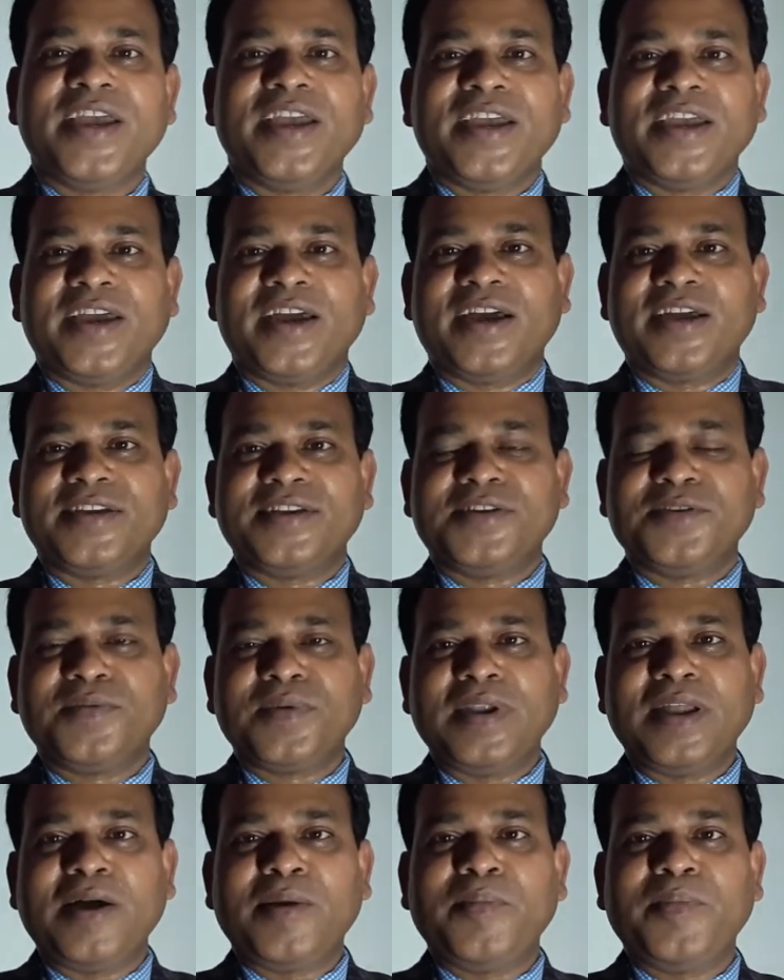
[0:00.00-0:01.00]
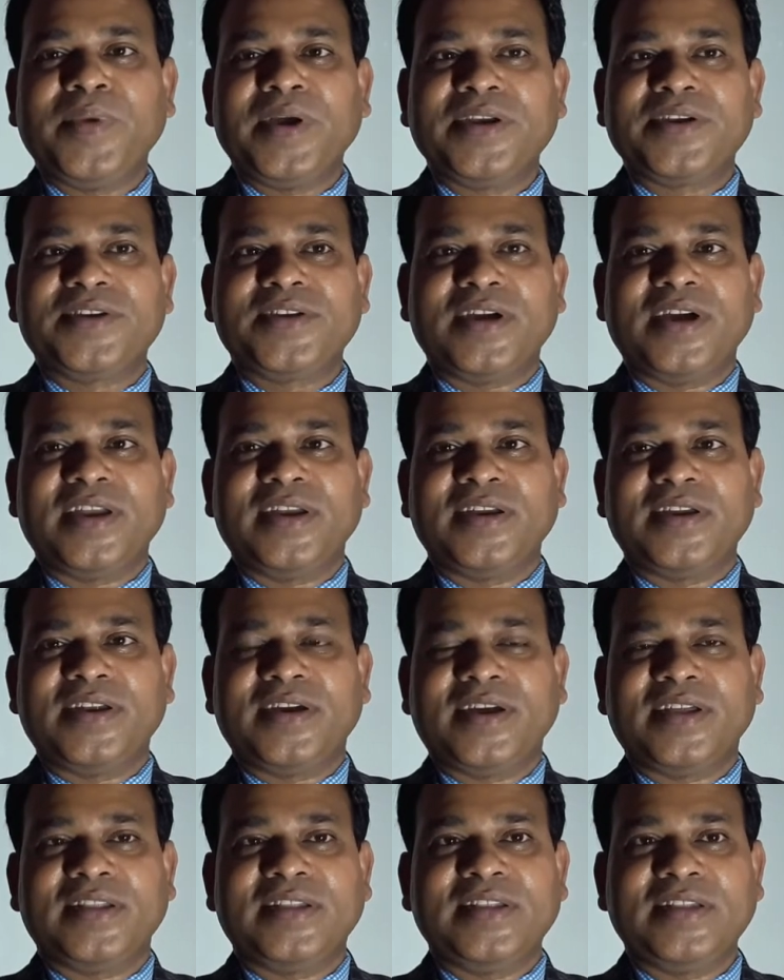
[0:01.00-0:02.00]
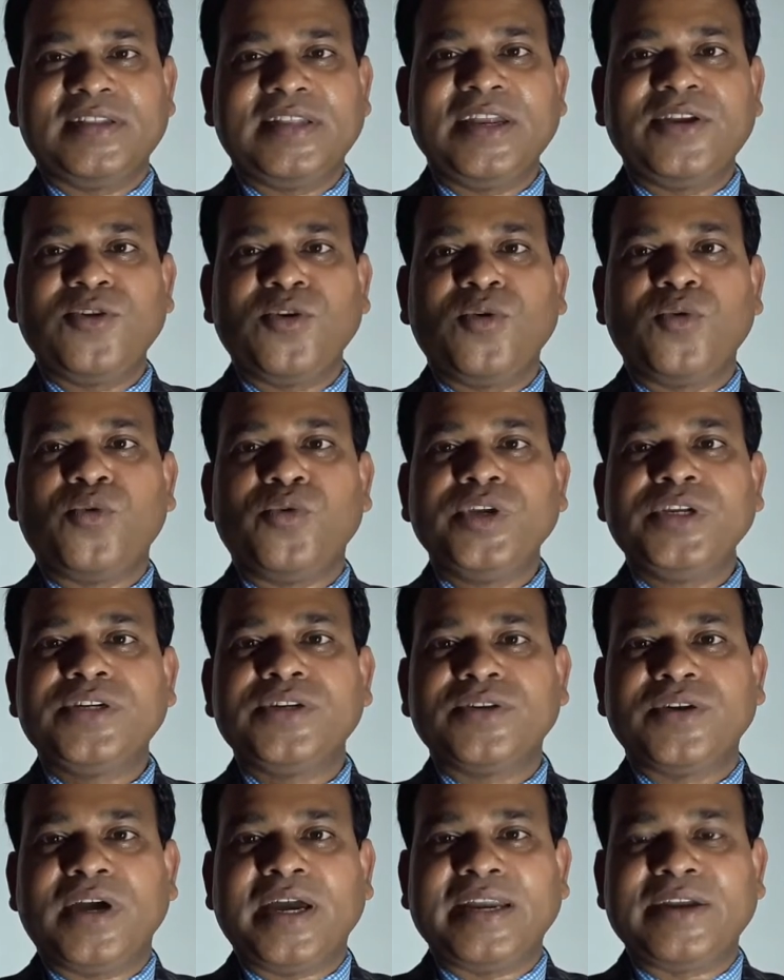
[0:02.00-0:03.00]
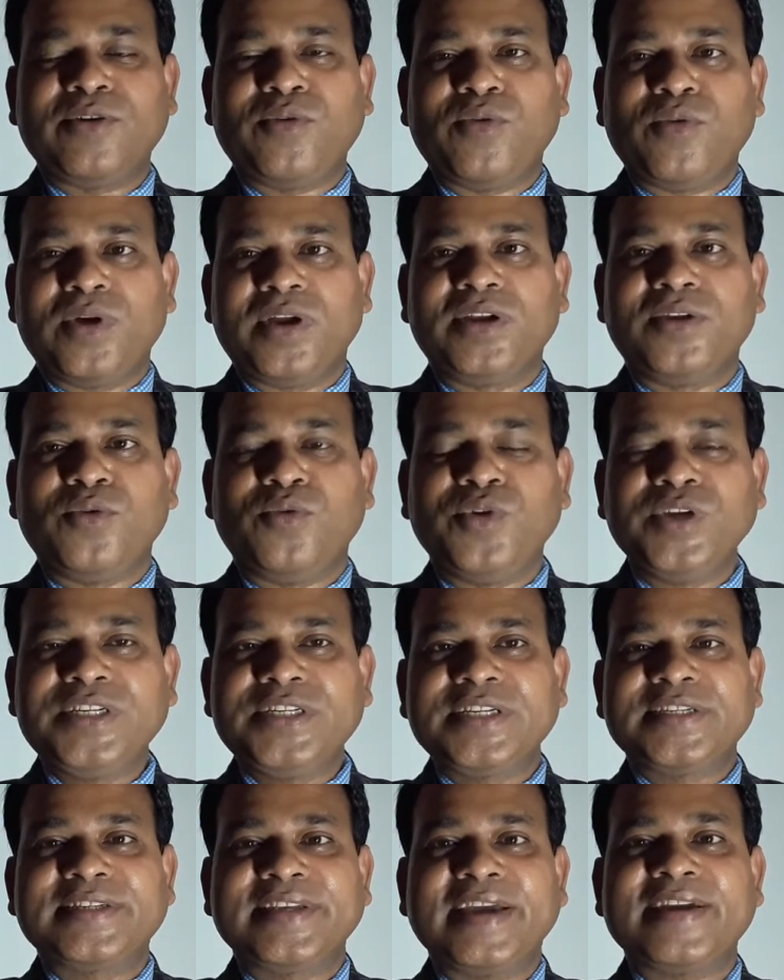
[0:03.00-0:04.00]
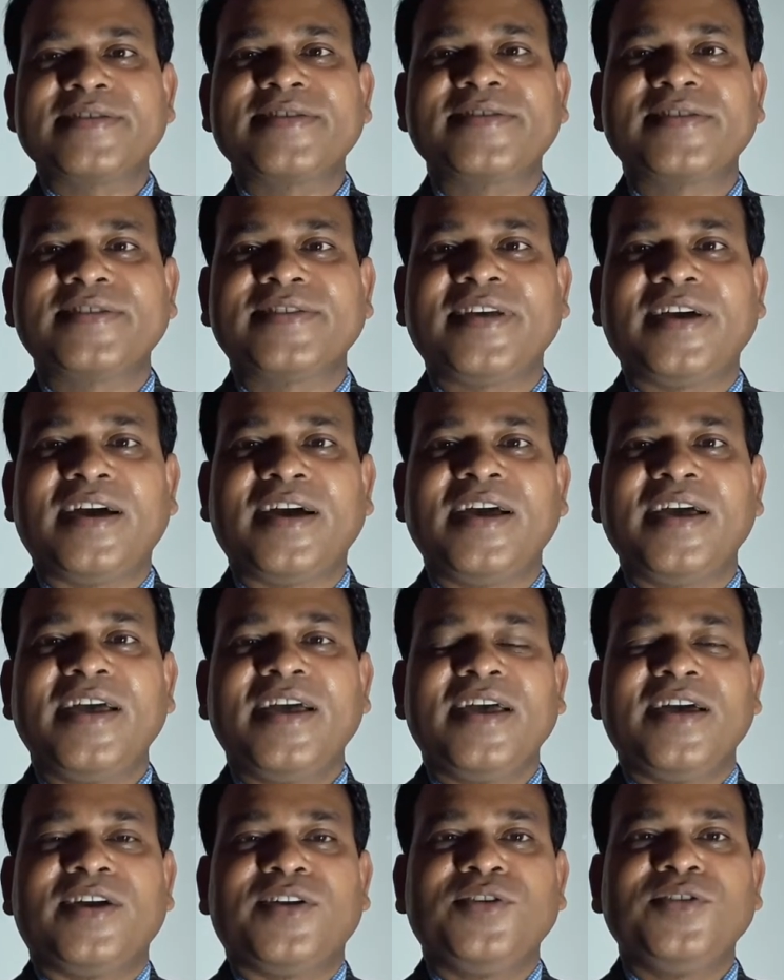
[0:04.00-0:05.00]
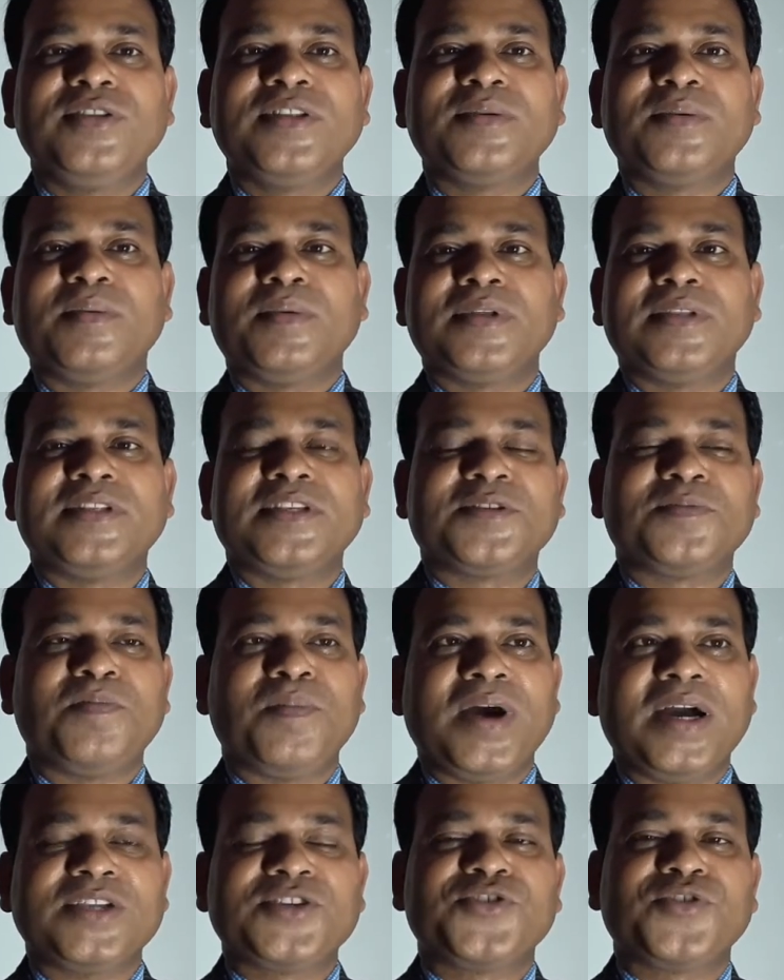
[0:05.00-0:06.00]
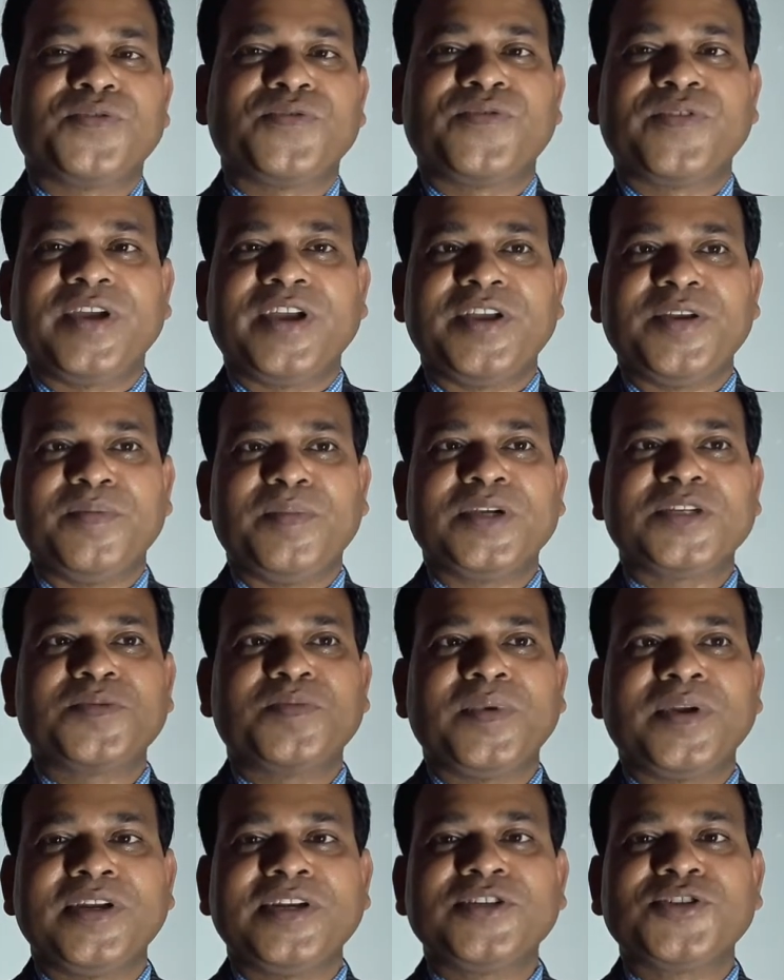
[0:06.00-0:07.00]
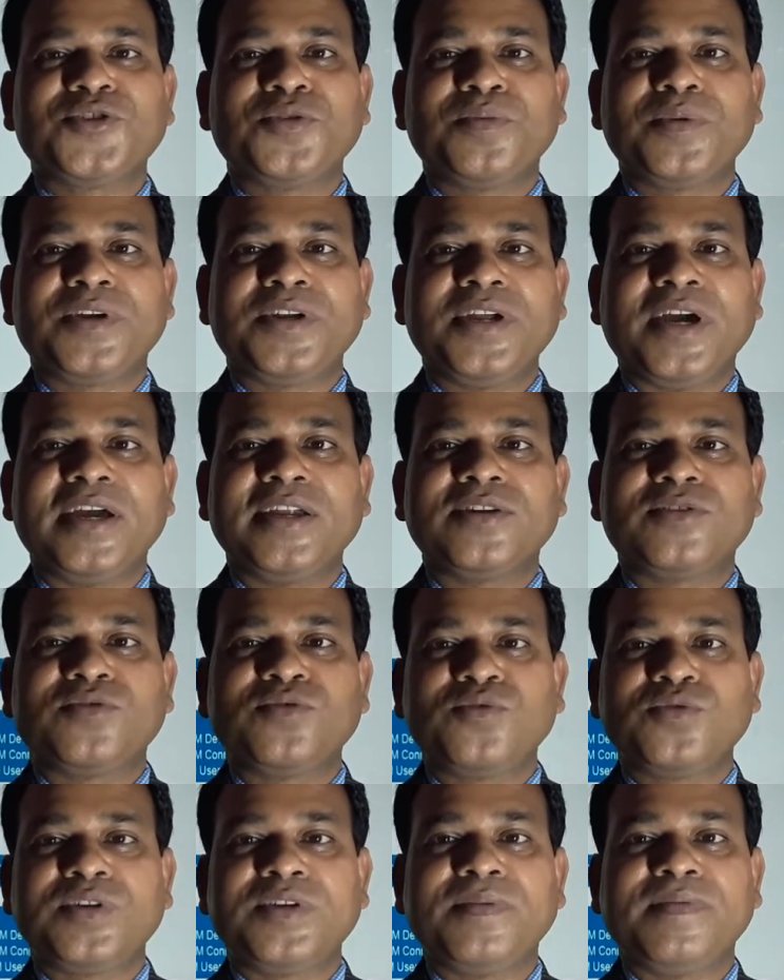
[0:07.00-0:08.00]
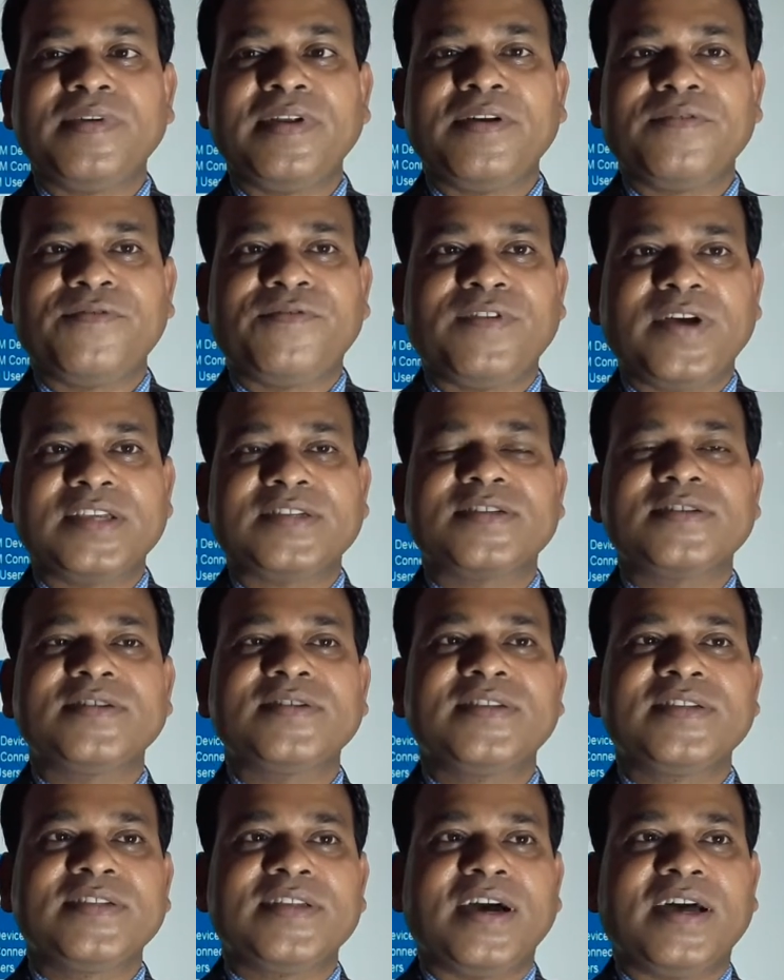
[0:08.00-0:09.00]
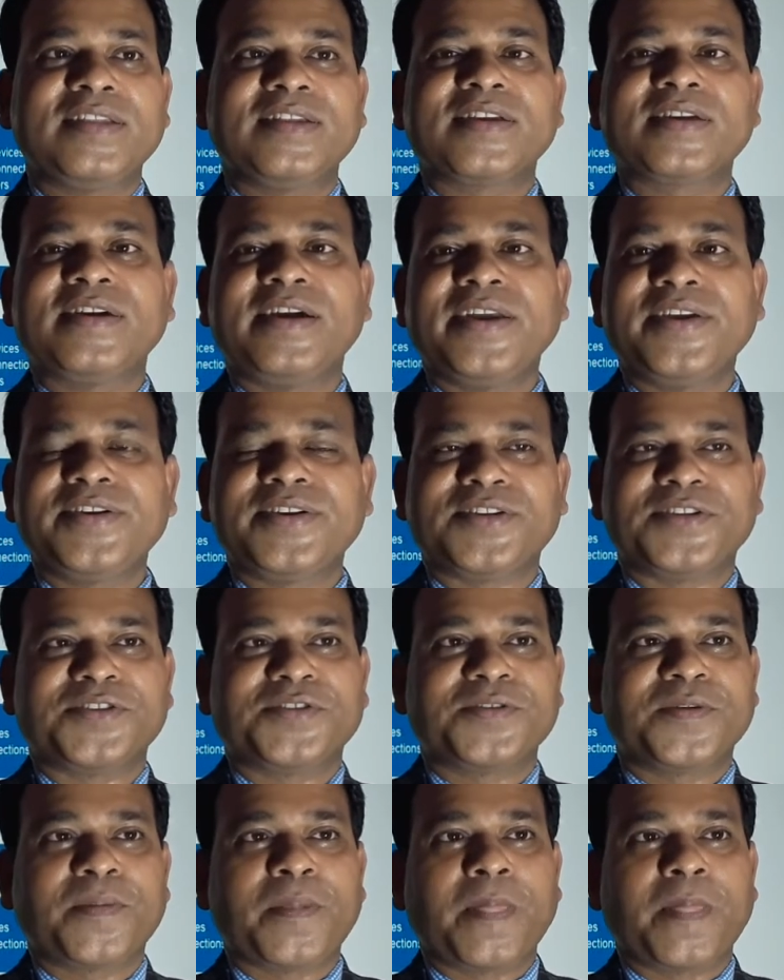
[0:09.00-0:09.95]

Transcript: their development, and they know which and which sector this much of investment needs to be done to develop faster than the other countries.